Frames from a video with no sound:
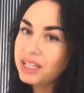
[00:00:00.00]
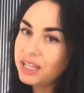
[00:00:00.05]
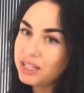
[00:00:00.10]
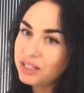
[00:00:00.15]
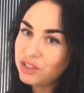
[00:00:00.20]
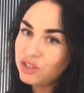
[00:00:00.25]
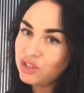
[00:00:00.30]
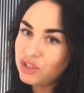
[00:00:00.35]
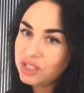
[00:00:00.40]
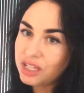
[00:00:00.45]

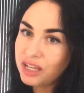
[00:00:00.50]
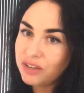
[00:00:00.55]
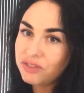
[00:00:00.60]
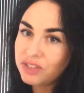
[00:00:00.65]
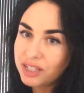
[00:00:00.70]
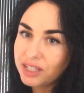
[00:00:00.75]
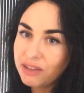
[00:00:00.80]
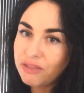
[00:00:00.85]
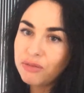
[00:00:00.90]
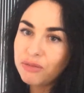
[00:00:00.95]
tend to just have
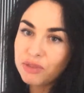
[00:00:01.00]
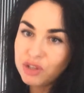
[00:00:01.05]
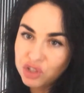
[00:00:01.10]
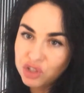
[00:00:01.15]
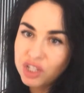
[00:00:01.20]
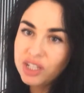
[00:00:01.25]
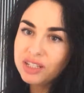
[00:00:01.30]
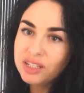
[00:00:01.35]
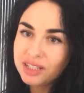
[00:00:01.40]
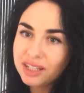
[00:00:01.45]
to give them the
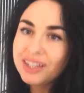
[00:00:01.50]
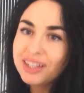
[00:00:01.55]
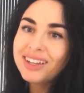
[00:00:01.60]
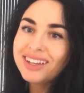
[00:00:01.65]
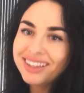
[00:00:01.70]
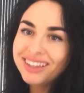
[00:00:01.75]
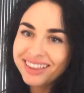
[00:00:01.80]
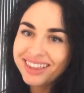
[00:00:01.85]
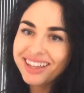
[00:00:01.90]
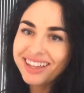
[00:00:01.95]
sheet
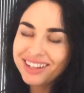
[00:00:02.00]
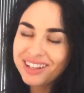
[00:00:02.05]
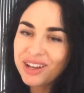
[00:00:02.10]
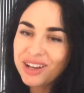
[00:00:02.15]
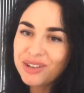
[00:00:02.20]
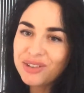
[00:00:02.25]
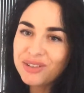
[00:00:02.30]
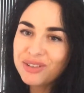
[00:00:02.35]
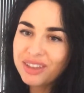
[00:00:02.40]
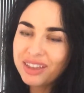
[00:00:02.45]
that
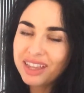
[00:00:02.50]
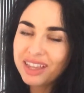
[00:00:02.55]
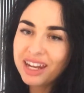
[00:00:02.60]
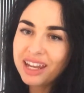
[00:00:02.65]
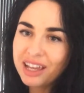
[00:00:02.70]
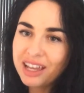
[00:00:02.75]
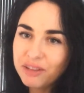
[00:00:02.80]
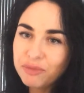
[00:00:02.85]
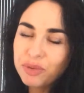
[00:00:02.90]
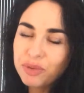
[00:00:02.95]
now that
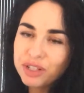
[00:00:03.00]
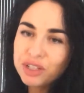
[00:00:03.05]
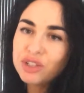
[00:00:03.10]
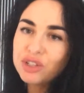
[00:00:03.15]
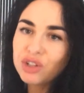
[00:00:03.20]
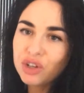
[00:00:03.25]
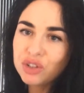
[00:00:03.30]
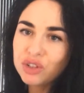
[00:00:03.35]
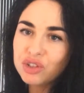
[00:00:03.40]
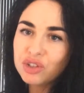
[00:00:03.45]
I have
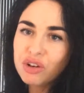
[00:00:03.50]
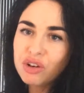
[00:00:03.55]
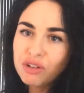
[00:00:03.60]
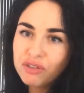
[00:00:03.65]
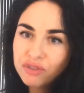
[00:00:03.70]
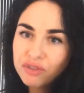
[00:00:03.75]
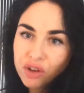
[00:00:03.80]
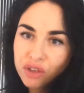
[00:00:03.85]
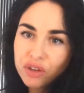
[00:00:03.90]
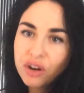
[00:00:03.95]
printed out
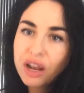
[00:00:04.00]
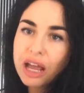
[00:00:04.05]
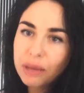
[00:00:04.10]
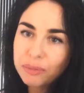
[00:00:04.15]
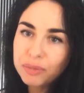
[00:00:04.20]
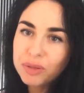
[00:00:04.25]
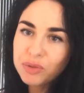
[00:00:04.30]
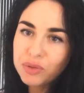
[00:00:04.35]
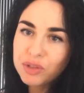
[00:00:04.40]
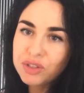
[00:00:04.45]
of other
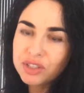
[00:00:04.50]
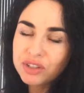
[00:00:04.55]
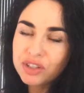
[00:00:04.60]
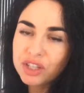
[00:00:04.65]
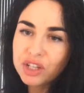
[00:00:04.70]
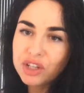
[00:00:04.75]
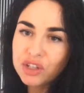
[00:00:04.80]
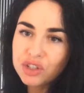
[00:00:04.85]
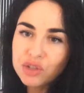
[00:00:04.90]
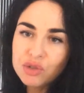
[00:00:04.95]
happy words that
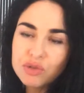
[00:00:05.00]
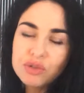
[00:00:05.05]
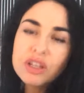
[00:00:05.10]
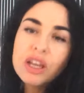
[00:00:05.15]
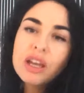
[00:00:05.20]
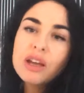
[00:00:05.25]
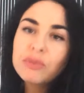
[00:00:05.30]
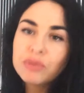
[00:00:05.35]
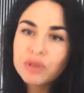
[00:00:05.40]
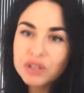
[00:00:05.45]
they can use,
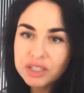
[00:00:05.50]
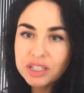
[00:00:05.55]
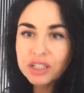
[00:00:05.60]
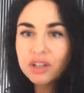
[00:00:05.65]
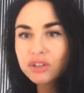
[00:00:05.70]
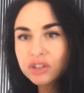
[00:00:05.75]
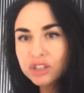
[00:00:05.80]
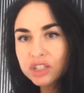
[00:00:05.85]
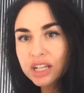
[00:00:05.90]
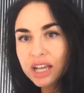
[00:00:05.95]
because
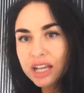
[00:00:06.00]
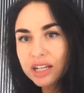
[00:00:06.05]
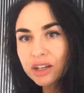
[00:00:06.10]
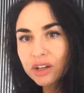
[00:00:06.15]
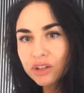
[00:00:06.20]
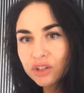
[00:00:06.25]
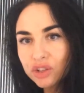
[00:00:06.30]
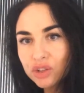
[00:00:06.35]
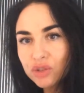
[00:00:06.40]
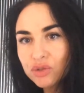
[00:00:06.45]
they understand
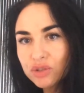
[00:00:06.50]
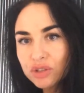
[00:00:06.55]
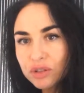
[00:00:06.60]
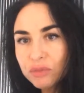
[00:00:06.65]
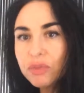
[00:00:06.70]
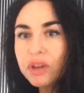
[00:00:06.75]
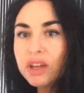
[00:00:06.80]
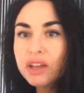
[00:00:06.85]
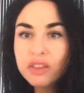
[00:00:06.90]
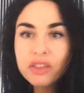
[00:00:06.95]
how to use
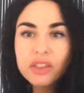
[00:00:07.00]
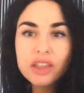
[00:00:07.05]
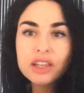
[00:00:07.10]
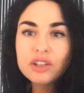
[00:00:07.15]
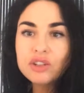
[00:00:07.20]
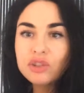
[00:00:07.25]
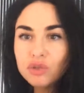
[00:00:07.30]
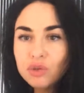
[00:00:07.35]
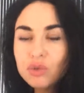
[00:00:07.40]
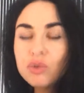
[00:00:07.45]
them.
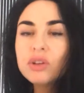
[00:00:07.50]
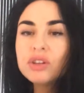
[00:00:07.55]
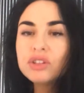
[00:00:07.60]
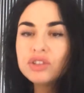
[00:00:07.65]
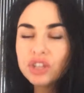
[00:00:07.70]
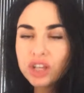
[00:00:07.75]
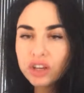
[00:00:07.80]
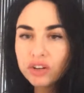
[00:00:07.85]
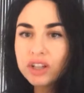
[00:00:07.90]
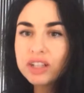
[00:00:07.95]
They do
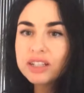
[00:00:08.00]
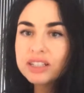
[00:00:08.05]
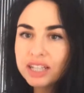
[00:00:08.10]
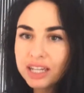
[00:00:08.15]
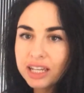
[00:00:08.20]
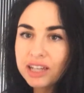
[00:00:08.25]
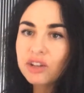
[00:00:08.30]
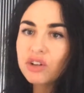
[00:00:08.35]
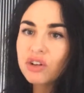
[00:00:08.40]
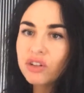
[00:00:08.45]
generally
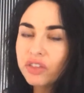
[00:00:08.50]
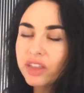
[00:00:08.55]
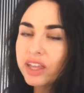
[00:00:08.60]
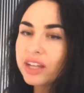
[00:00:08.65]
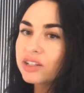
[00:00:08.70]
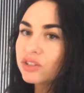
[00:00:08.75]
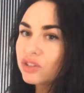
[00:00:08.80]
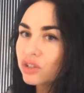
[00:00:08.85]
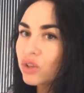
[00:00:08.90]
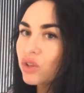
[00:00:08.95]
take it on
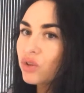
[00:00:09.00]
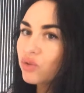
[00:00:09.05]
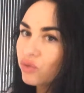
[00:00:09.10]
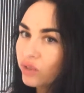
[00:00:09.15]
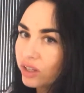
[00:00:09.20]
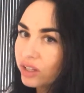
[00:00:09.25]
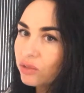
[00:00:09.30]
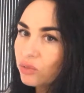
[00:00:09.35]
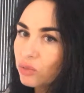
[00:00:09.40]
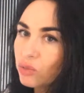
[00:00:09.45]
then into the
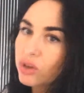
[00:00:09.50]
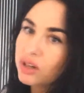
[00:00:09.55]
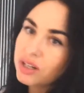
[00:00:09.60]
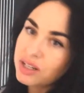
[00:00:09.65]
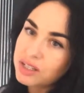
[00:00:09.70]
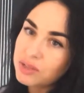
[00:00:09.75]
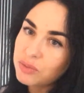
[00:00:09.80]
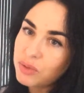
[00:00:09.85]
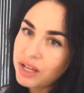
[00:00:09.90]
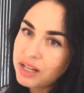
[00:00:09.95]
written
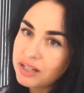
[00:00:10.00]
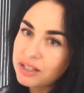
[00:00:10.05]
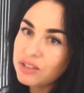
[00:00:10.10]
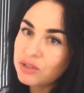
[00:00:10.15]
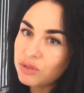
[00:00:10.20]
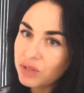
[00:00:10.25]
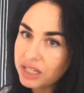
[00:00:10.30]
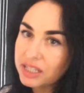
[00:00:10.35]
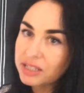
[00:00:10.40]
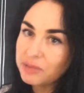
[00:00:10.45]
work as well,
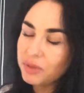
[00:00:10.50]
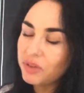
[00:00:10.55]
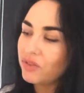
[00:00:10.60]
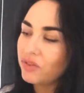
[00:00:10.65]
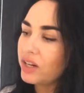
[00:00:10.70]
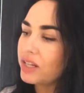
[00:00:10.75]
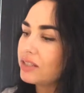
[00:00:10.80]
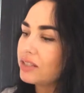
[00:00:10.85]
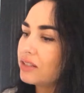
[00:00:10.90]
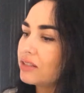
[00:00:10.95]
so it has been
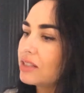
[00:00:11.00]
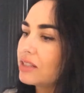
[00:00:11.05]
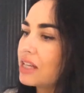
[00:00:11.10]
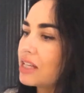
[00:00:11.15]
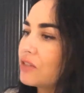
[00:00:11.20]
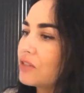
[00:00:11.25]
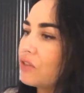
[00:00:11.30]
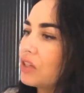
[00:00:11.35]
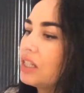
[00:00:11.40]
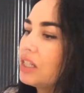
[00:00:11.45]
very
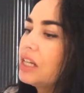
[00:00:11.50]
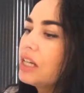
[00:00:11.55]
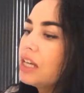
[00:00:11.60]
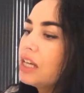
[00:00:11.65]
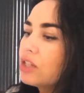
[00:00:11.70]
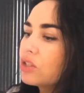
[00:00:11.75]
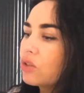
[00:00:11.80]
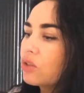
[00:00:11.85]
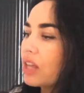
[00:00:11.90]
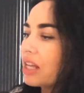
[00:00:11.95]
successful.
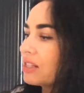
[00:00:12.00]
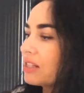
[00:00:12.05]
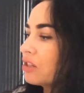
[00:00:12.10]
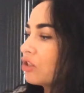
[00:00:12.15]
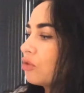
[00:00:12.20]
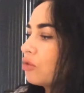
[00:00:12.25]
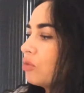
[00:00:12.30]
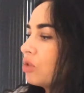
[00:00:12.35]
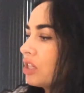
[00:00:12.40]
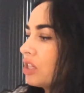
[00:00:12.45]
So that's
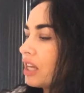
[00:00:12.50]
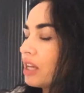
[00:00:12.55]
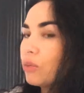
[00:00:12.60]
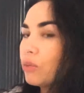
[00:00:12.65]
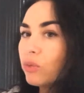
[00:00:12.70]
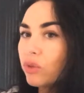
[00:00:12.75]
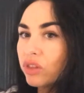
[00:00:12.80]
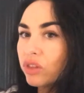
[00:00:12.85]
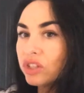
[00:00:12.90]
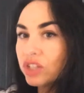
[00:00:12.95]
a
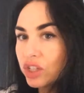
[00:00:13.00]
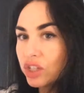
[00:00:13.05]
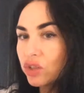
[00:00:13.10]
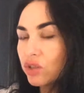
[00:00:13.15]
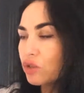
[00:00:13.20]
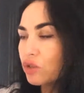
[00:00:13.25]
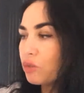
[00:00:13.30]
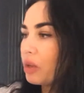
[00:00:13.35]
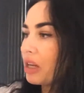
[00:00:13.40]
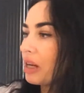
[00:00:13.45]
communicating with the
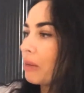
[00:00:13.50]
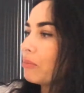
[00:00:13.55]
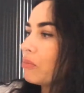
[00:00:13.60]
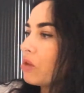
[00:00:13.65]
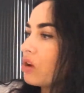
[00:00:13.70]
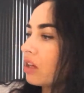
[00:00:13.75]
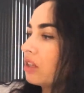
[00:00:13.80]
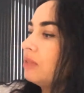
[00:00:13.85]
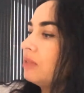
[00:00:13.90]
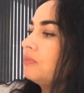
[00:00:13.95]
teachers being a
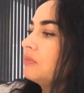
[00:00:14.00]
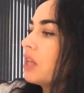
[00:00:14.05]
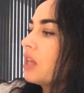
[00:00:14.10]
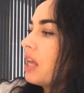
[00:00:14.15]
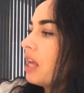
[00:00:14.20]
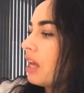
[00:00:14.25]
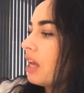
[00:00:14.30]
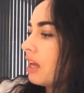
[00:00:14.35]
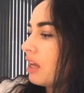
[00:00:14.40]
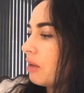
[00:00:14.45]
model.
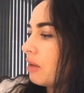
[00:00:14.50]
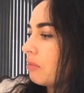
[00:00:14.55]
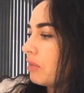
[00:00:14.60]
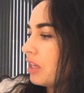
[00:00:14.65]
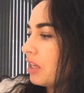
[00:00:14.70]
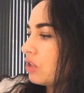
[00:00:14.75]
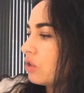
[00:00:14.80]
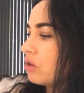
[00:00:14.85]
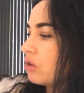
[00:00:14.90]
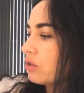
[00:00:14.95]

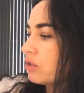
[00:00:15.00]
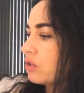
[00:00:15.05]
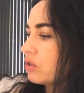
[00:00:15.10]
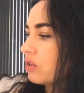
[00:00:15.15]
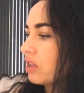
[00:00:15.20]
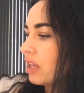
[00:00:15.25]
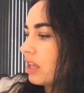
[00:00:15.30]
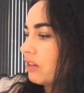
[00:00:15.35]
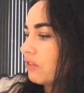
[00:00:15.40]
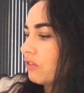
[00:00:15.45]
It
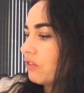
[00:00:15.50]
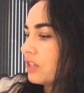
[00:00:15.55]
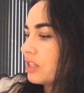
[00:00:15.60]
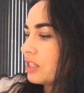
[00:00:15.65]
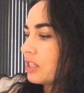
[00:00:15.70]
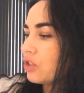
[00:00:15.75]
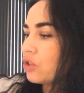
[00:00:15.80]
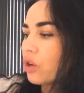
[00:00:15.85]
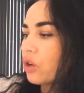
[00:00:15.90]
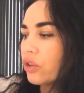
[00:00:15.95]
also then
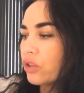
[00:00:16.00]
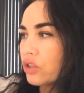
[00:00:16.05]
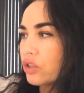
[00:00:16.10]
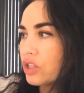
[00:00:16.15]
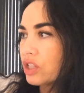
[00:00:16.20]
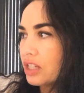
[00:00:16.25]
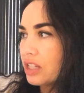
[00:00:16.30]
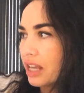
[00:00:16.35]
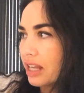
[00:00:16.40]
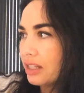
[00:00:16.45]
fits into
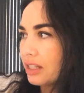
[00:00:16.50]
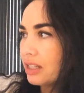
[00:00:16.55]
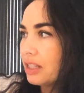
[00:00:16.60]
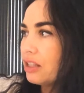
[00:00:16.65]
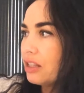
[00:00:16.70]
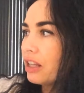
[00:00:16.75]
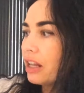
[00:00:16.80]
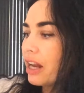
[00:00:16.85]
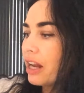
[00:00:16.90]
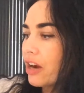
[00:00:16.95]

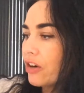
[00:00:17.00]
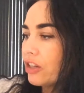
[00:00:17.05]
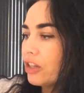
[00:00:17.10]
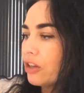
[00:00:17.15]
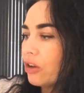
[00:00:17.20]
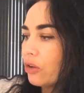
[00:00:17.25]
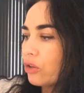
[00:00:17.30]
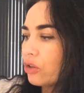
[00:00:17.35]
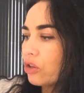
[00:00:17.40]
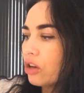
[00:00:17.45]
understanding the
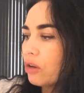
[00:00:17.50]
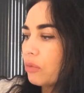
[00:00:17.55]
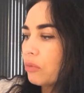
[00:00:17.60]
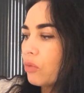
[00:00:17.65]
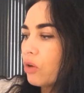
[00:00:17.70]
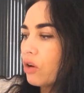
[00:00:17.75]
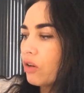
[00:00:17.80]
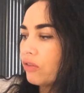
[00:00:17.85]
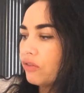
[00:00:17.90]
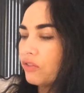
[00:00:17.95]
learning
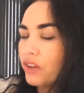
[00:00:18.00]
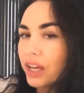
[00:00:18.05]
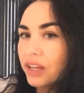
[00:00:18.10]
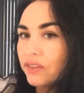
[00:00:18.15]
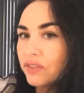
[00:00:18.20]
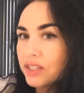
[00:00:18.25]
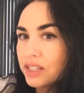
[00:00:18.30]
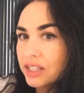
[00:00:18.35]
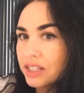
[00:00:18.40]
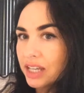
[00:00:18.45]
outcome of
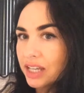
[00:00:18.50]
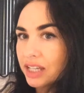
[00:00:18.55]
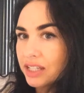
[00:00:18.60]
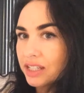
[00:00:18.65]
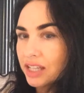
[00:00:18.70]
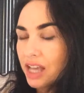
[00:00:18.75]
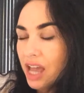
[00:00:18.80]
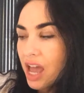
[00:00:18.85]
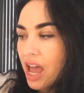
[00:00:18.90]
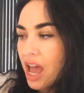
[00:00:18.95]
5 and
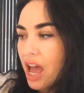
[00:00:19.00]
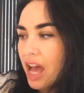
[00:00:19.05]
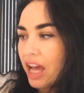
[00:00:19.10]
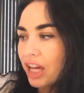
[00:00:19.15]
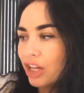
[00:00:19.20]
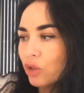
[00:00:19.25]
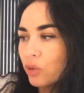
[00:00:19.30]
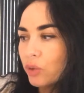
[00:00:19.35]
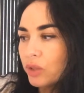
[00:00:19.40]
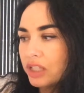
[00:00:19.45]
6,
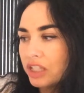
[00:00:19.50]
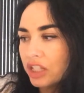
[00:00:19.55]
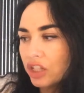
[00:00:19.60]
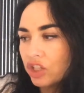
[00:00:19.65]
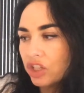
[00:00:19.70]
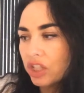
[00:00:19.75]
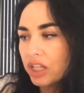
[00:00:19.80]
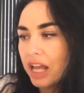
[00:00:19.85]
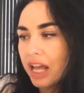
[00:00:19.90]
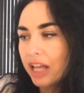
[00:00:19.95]

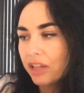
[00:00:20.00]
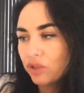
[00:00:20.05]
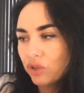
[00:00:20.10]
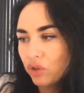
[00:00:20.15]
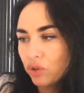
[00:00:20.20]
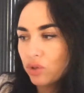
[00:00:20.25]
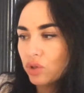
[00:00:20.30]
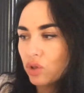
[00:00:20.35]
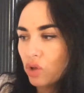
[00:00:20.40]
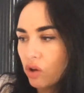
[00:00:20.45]
acquisition and
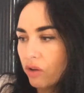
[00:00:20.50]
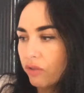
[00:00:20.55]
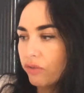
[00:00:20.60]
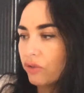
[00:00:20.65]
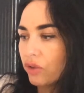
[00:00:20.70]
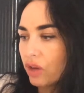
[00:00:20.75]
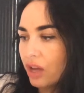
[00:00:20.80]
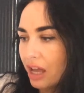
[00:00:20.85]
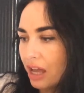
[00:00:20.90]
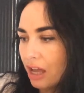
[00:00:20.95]
use of
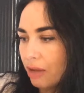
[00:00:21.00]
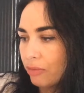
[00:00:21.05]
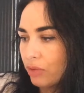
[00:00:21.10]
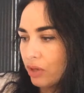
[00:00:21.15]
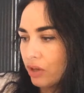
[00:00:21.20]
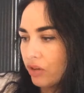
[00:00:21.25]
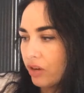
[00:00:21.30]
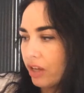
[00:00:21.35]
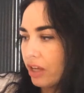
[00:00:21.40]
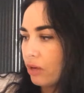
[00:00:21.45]

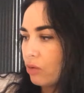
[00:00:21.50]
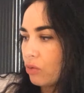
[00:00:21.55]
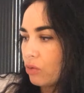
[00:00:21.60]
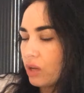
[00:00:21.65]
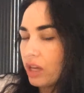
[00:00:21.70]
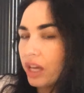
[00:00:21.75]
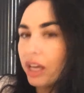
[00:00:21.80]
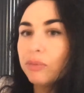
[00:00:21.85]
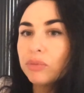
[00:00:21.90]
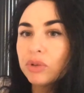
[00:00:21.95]
vocabulary,
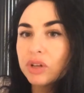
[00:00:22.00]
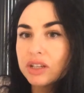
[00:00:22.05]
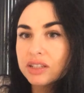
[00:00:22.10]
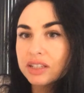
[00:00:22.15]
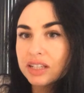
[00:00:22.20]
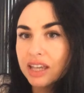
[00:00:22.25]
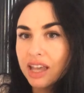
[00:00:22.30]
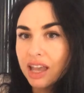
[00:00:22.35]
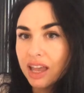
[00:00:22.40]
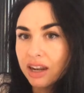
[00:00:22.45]
okay,
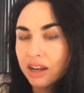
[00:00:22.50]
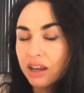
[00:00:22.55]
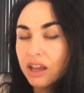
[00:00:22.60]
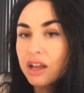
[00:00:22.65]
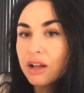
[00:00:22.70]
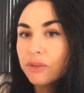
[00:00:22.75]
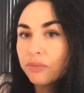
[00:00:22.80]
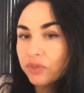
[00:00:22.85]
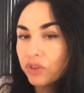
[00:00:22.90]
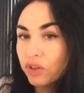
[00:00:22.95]
because again,
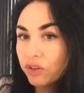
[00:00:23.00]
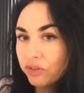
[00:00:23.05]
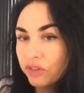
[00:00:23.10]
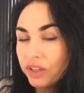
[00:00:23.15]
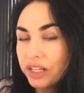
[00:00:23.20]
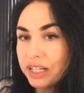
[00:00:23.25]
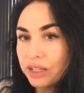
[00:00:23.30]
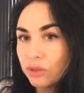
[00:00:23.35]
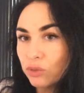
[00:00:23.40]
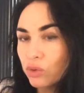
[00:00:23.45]
they're
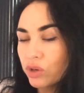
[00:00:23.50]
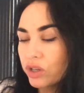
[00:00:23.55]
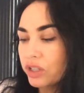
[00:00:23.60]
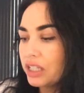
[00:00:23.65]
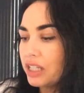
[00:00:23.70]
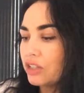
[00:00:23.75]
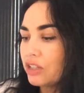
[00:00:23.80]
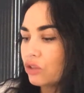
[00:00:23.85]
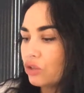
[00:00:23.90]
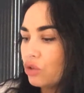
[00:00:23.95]
feeling
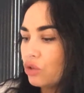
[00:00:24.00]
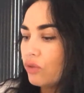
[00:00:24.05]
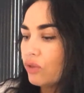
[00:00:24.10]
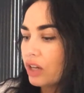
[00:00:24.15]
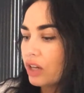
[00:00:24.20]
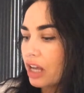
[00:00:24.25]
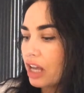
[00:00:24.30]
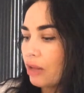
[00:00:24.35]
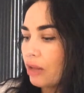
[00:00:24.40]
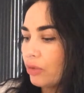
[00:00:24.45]
words, these are new
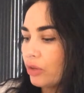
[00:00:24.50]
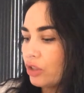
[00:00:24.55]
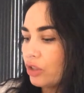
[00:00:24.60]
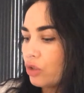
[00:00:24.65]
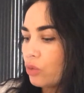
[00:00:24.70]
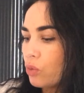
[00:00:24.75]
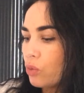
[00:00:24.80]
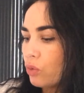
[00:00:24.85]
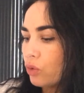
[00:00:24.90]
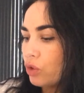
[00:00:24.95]
vocabulary
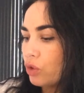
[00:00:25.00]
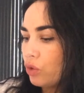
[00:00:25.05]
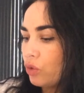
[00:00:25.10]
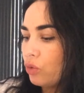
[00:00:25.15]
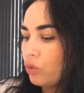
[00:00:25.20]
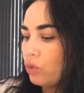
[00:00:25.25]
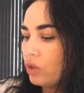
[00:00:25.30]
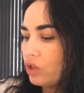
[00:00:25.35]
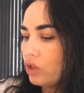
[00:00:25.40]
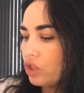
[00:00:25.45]

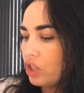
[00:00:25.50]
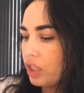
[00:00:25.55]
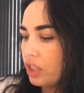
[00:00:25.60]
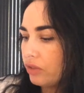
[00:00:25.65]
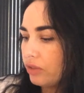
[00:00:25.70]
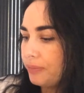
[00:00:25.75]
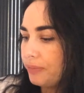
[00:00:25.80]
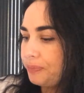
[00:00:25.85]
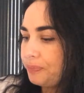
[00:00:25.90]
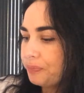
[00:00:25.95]
to the
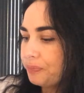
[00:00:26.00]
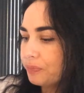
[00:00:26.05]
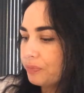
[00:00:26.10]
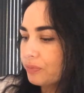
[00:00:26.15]
children.